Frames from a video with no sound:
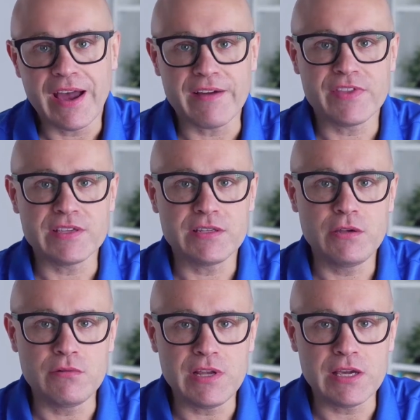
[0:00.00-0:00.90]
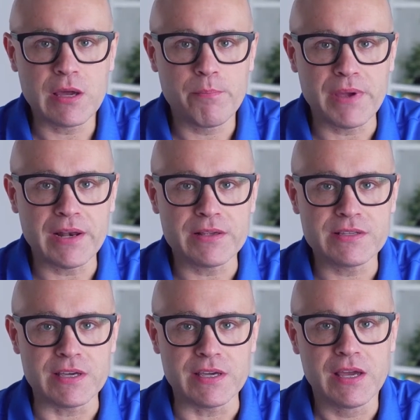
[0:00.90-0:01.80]
have this unique
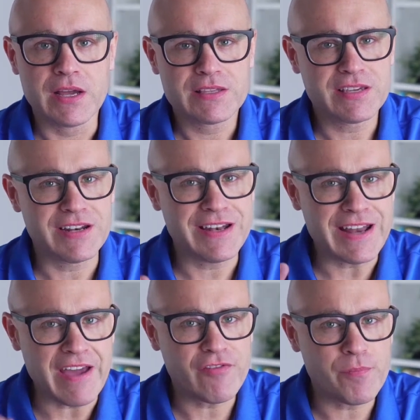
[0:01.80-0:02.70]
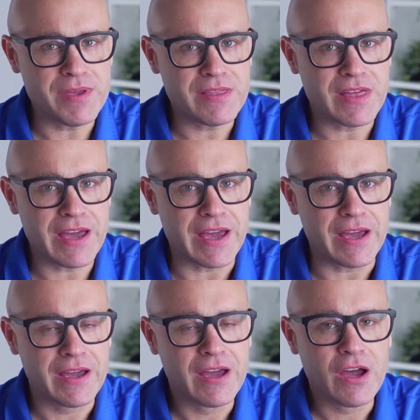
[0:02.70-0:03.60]
ability to never be
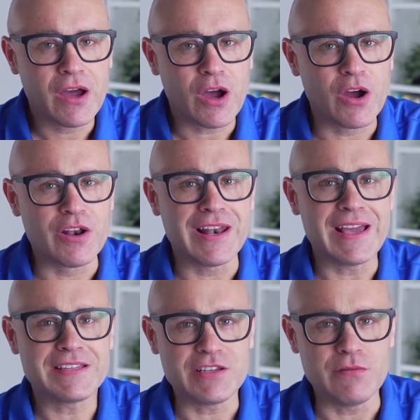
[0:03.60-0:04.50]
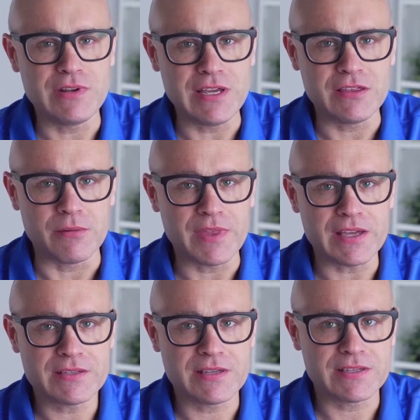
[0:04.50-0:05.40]
there unless you need them.
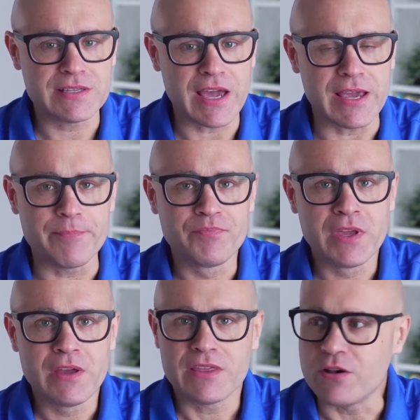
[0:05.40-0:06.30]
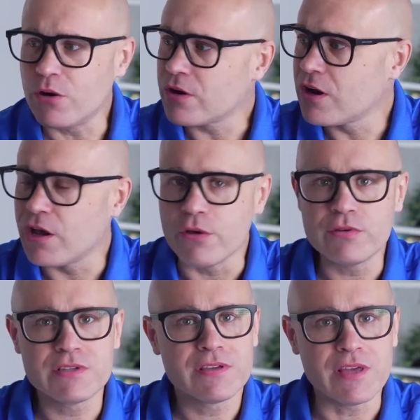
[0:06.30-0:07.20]
That's to say, they're not
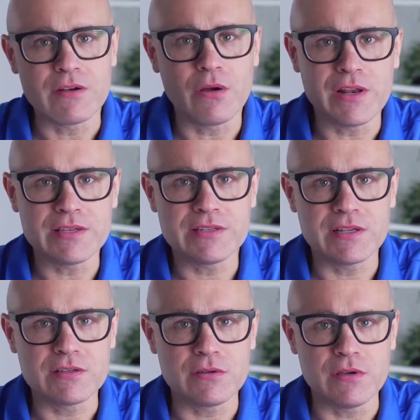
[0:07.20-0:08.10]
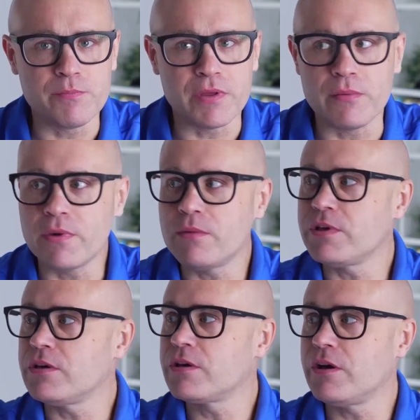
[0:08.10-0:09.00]
close, they're not listening to you, but the
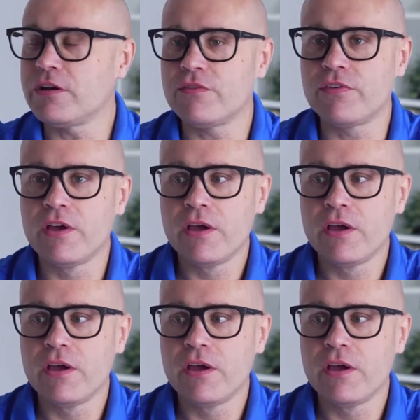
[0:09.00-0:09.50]
moment you kind of